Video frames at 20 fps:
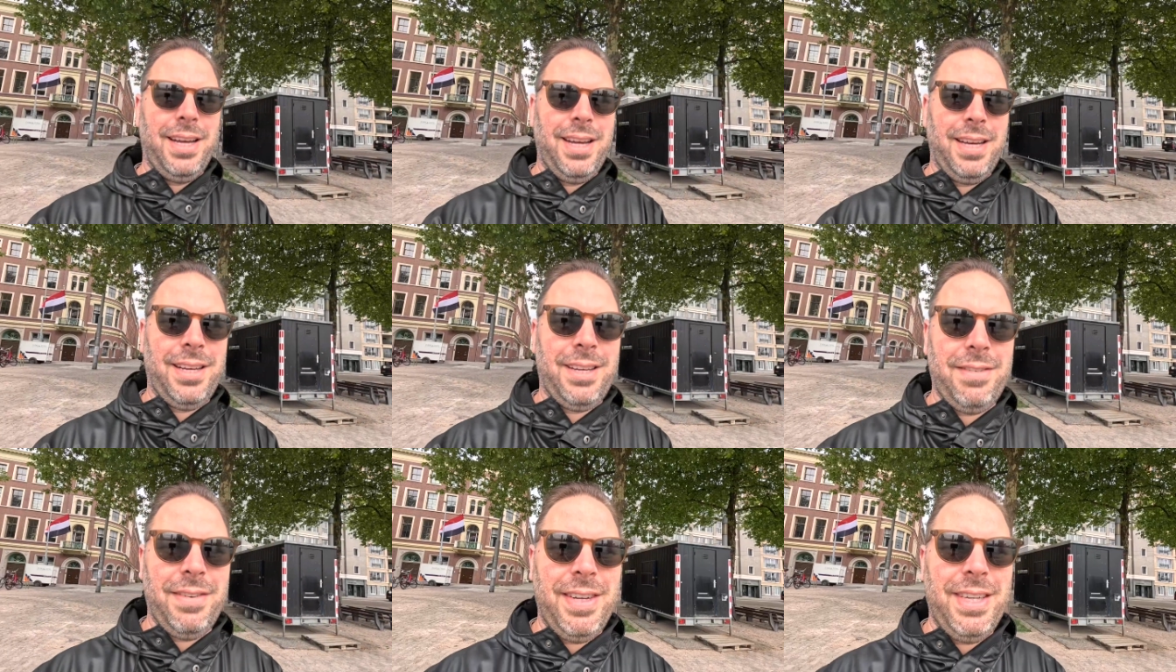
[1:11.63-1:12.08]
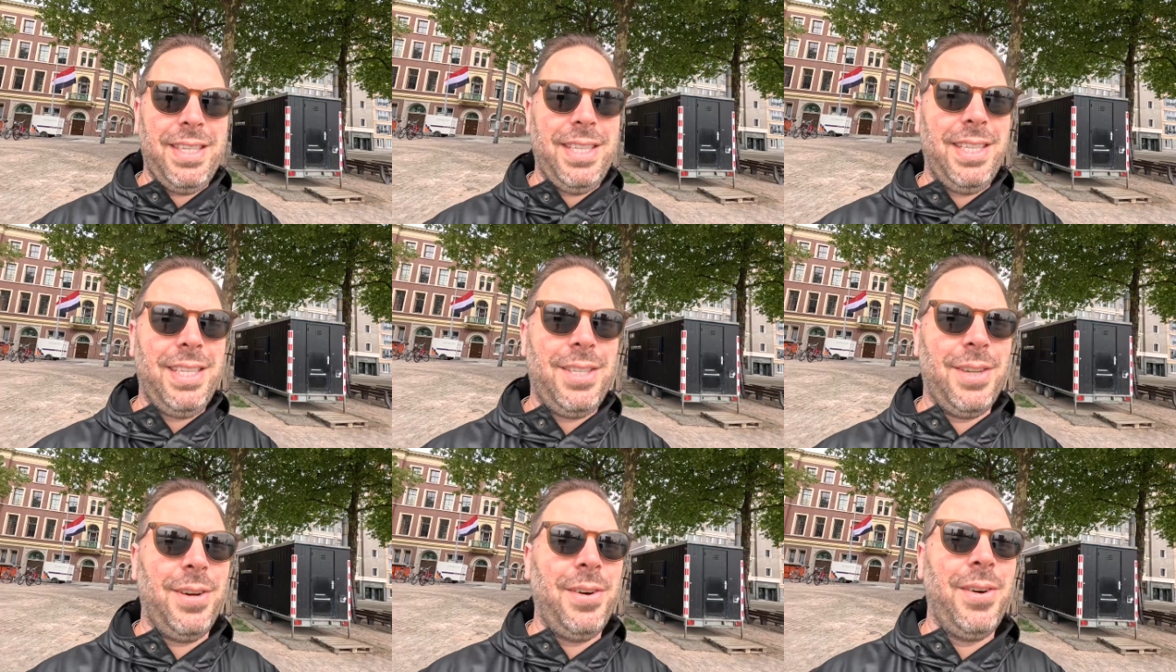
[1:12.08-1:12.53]
crazy
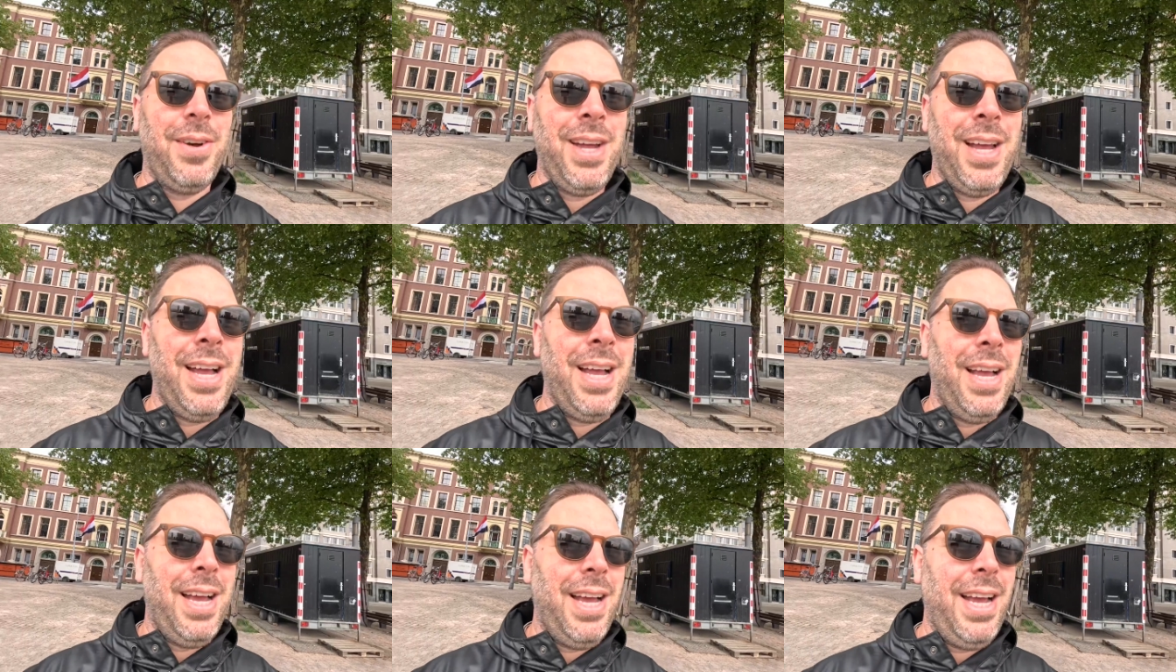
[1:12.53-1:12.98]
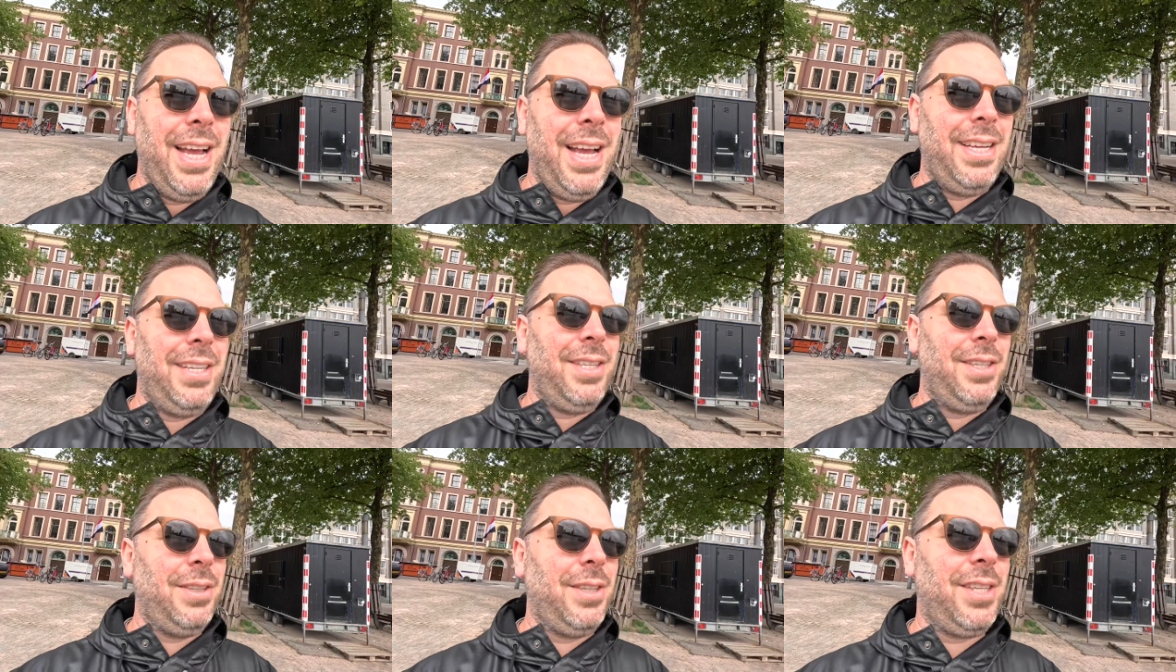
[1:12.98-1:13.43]
tall
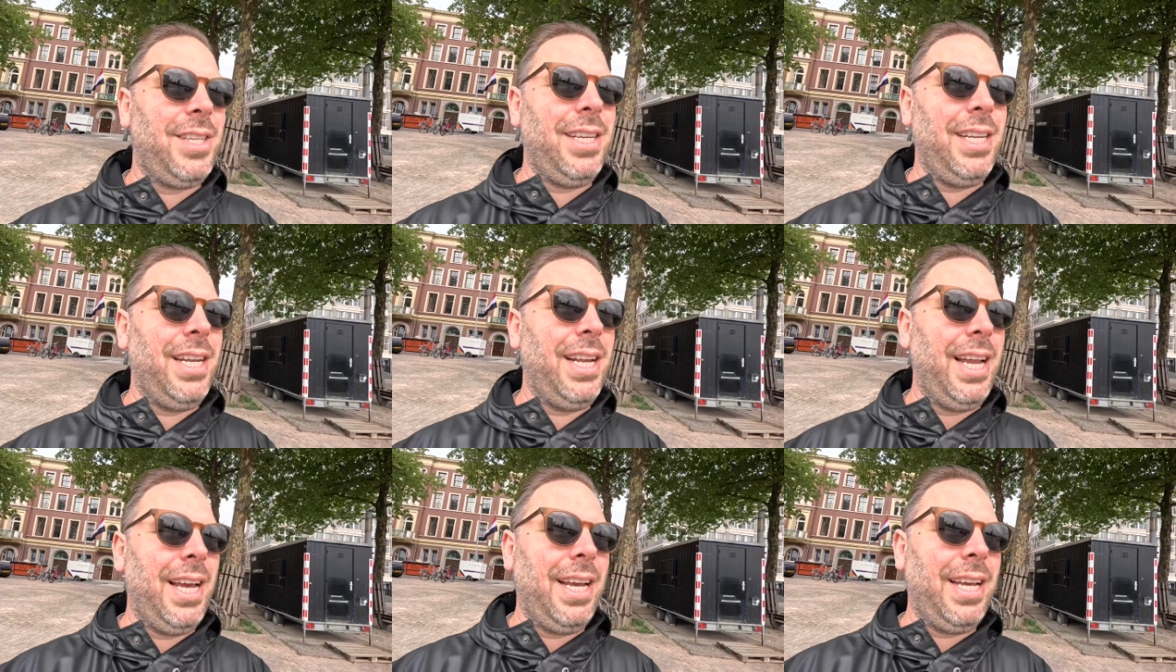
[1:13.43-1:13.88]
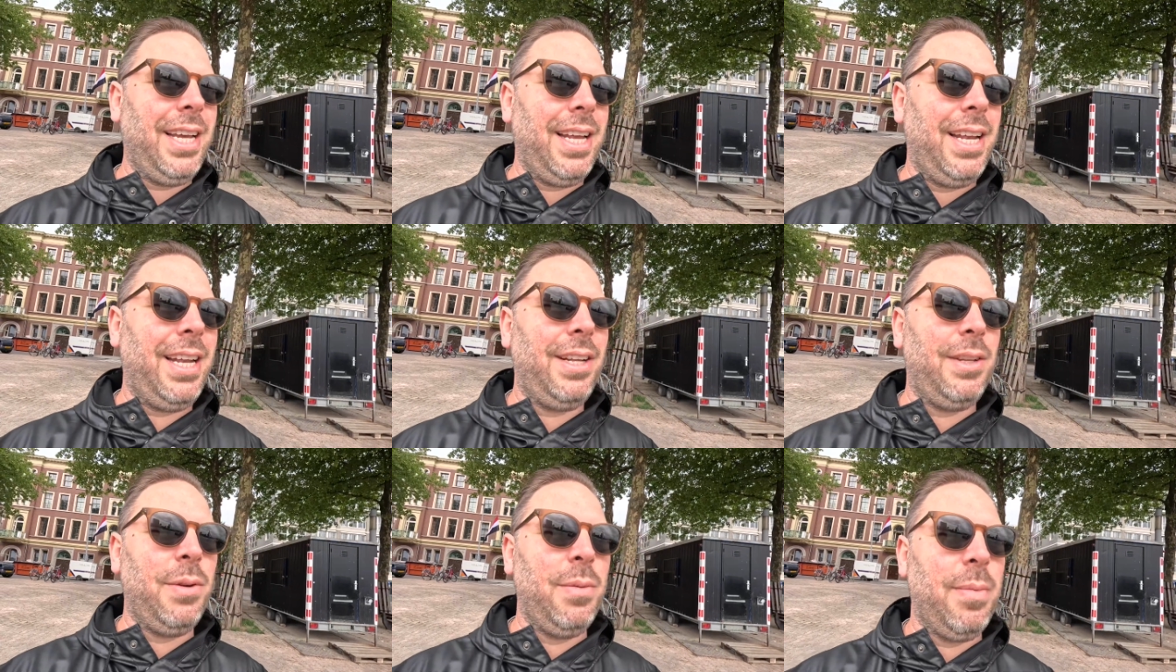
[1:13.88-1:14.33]
as you see like
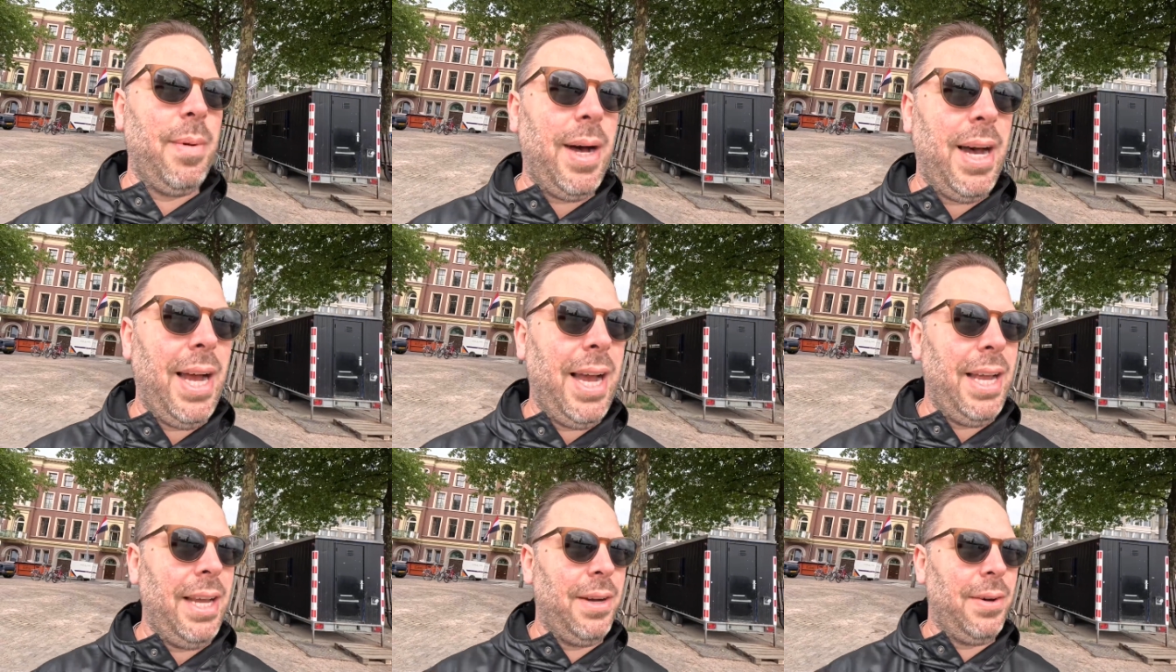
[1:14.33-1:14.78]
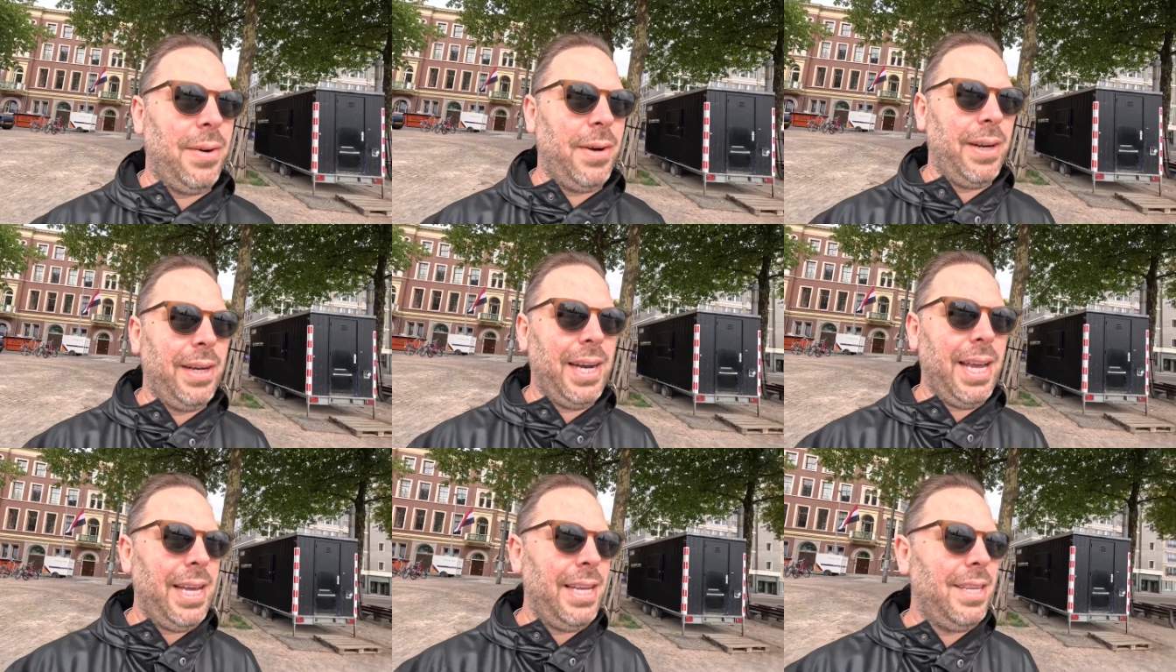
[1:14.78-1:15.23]
in Dubai or
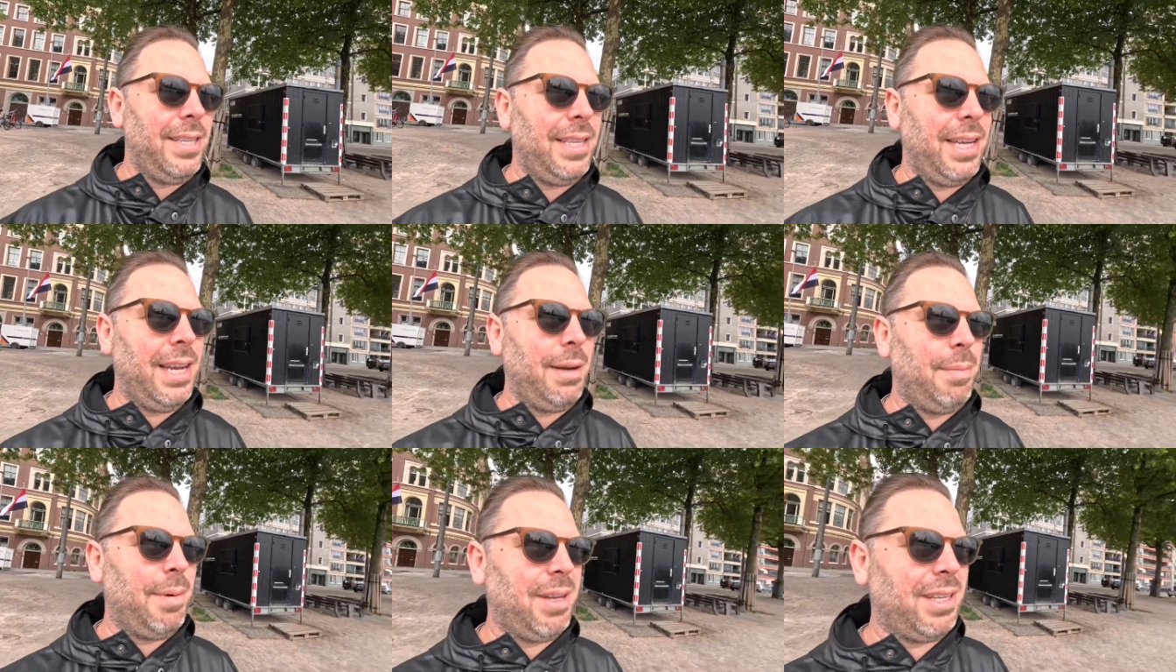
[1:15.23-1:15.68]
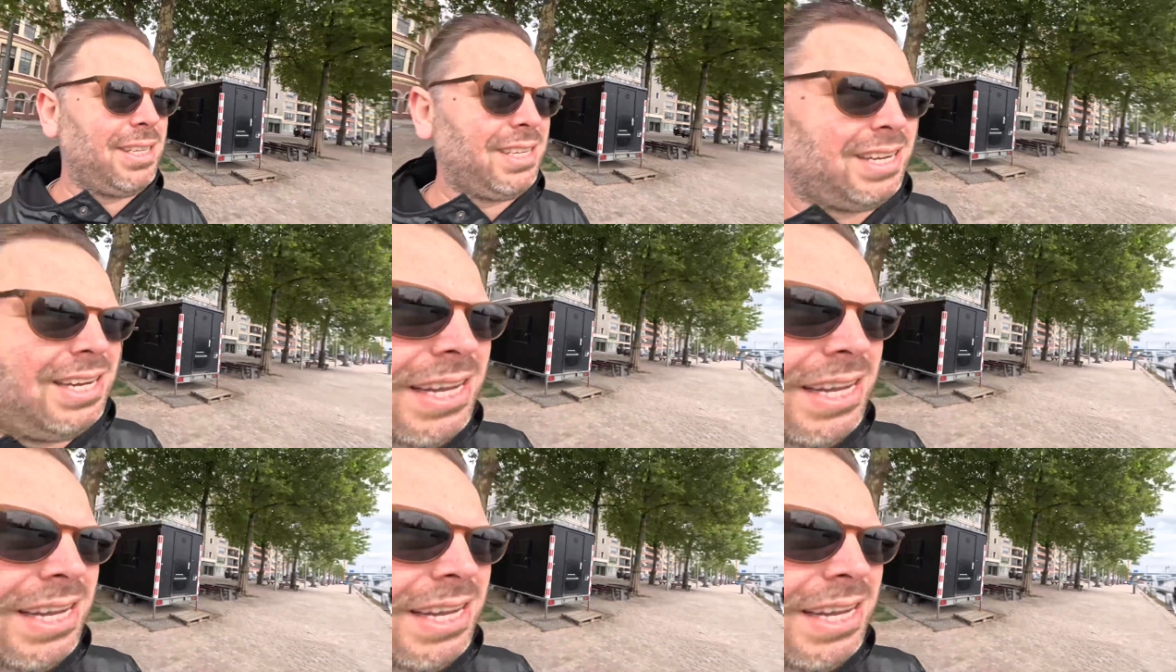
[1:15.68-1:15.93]
in Asia, but